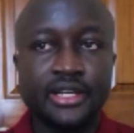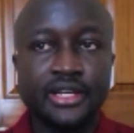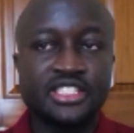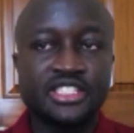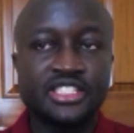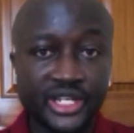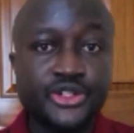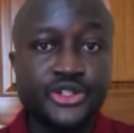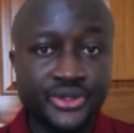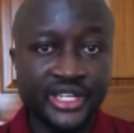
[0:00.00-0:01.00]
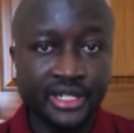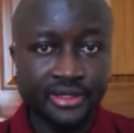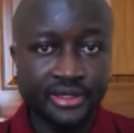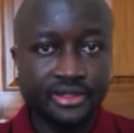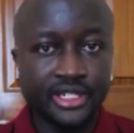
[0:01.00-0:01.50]
speak to their
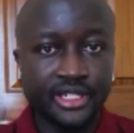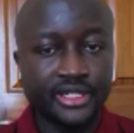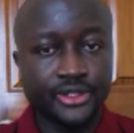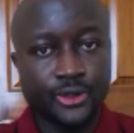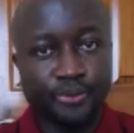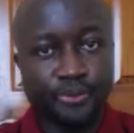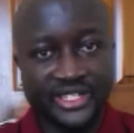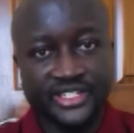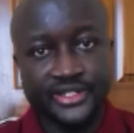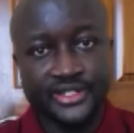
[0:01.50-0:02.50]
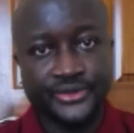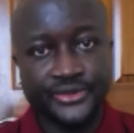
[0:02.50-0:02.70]
competitive